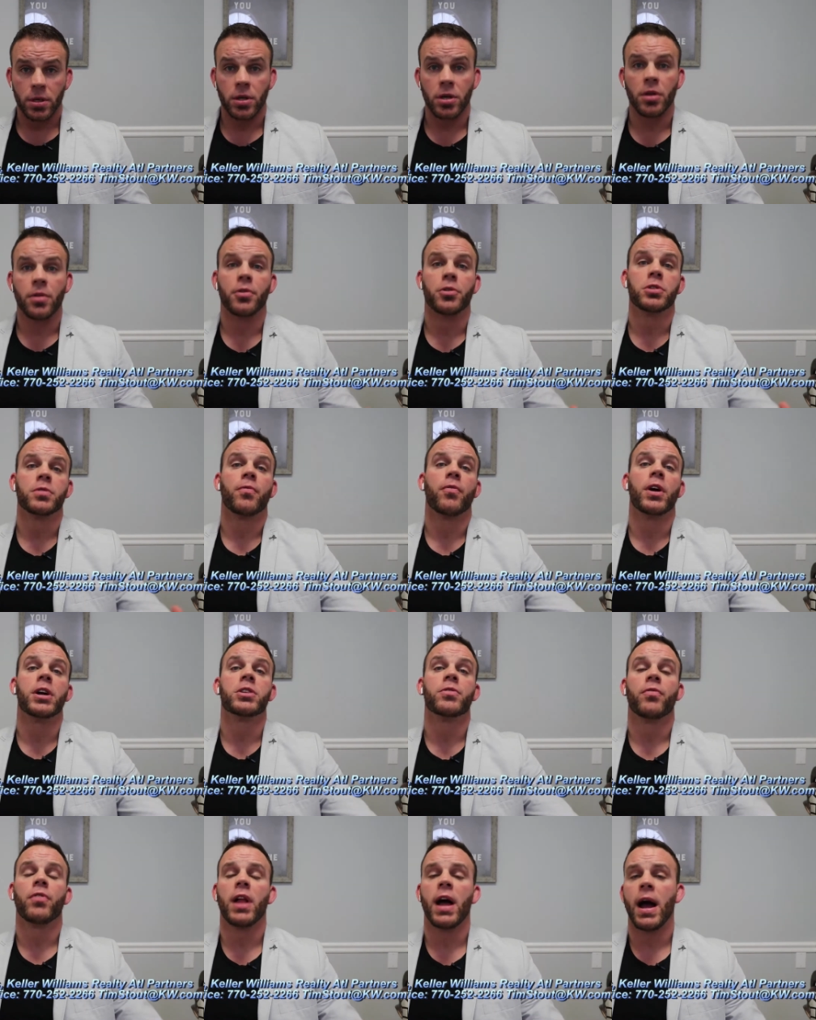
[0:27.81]
You know, there's fresh
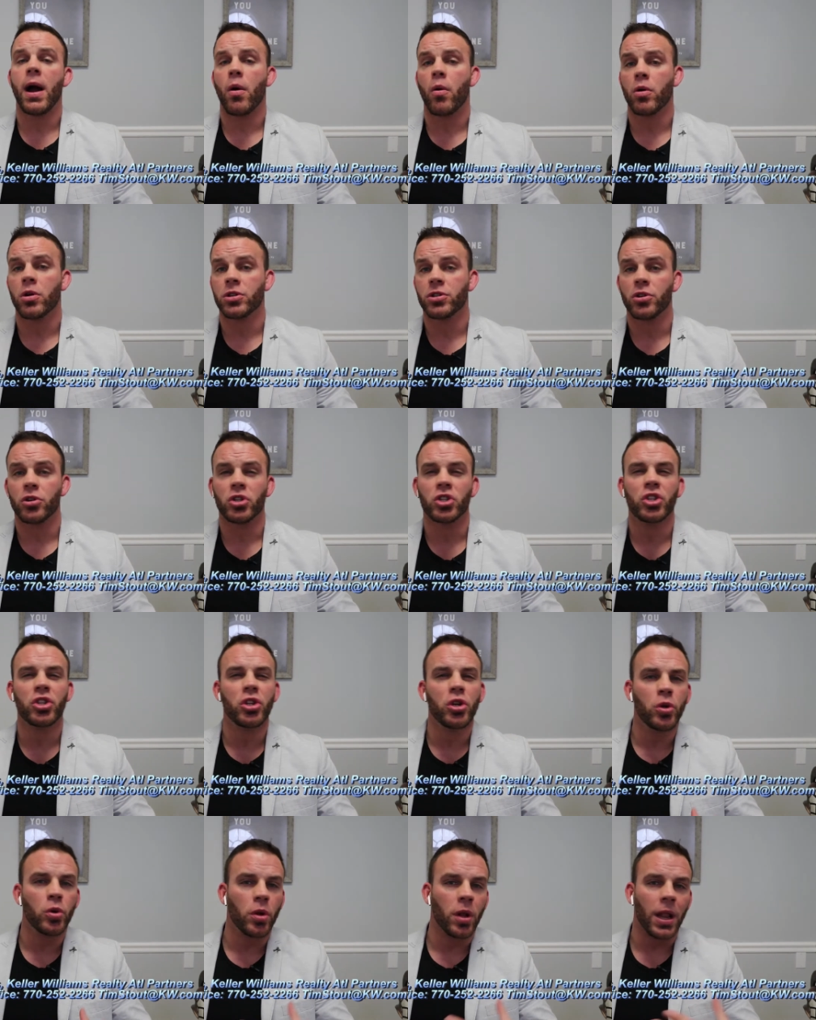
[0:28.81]
flowers, there's
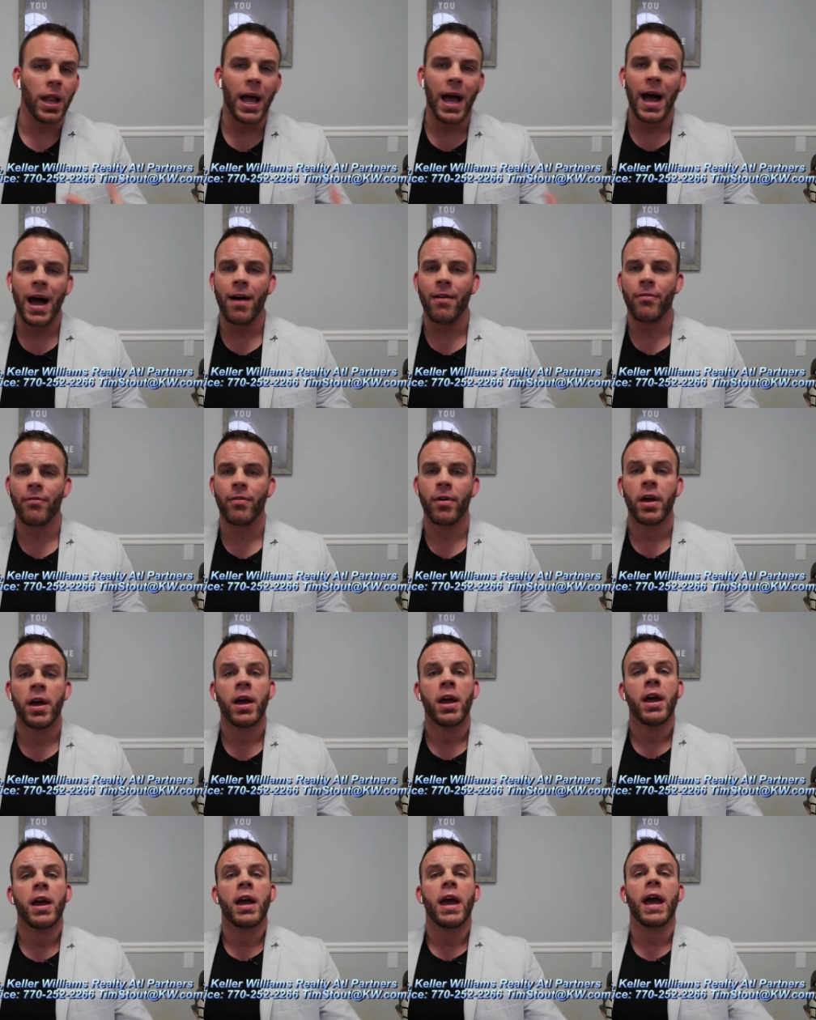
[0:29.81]
new life,
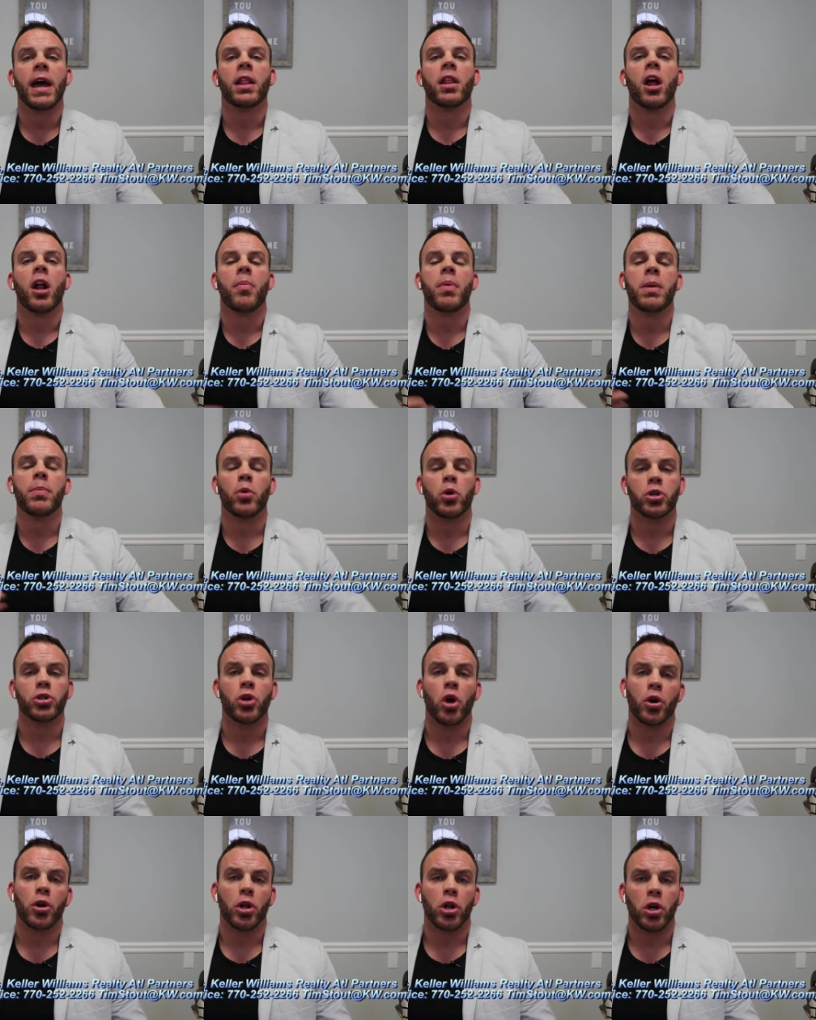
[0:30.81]
and a lot of people are
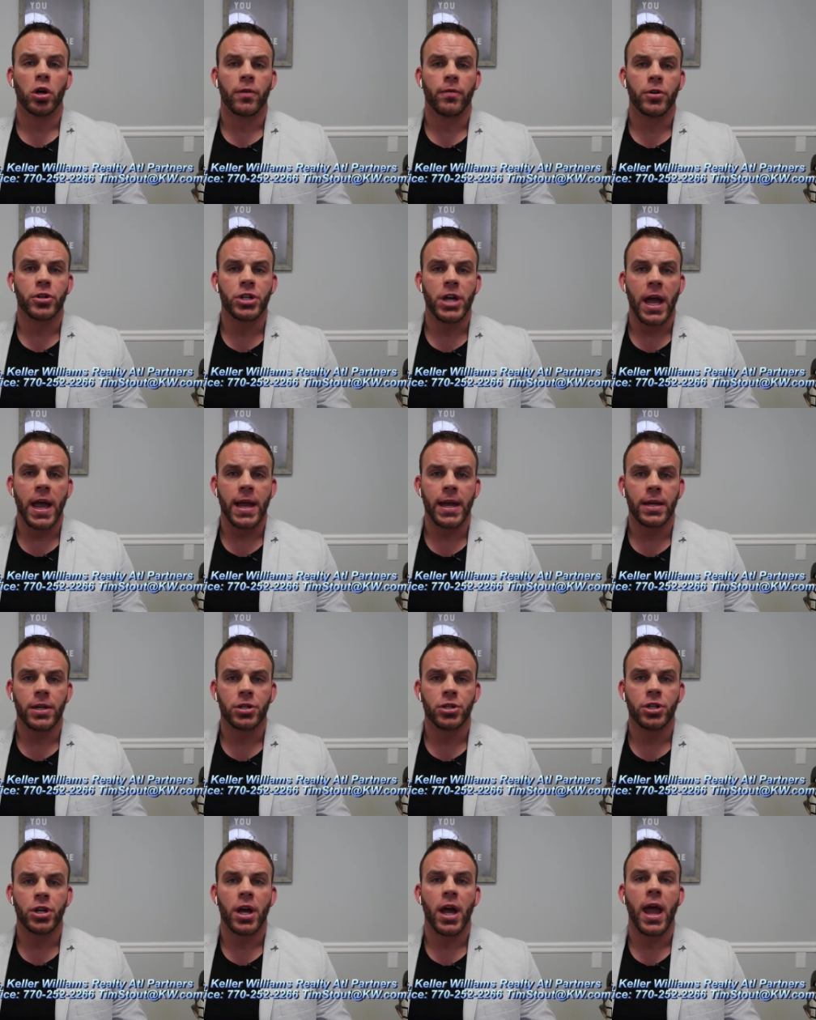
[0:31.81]
starting to look for
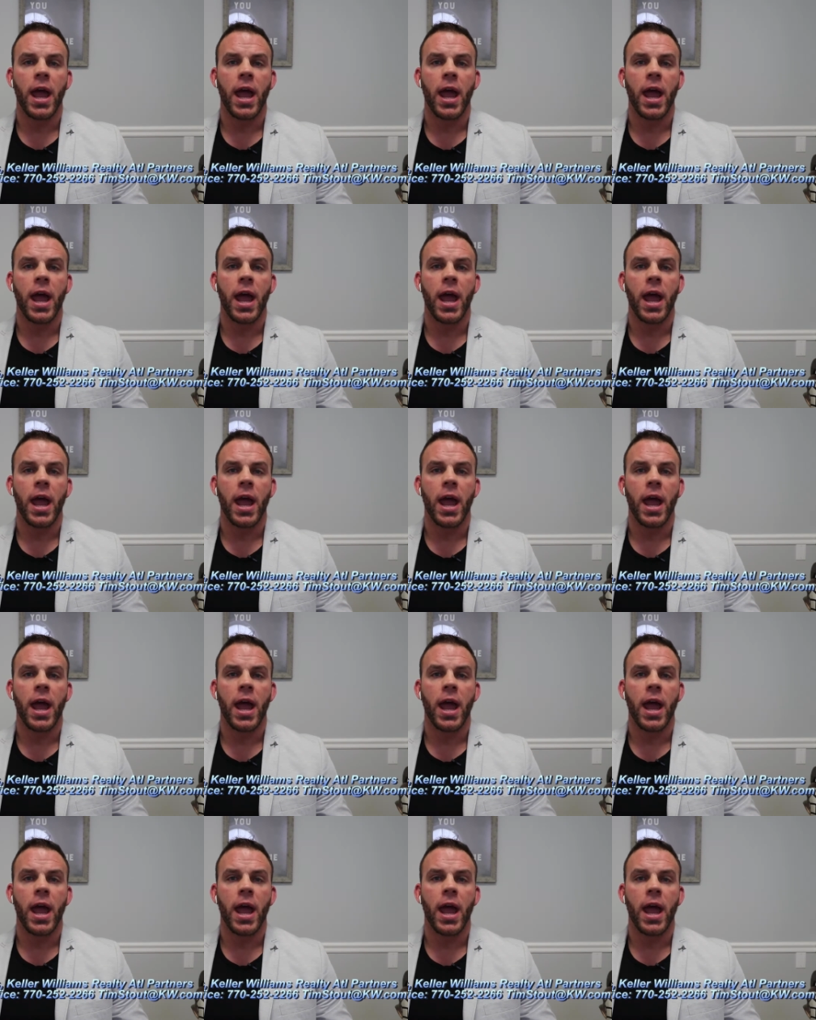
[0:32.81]
change.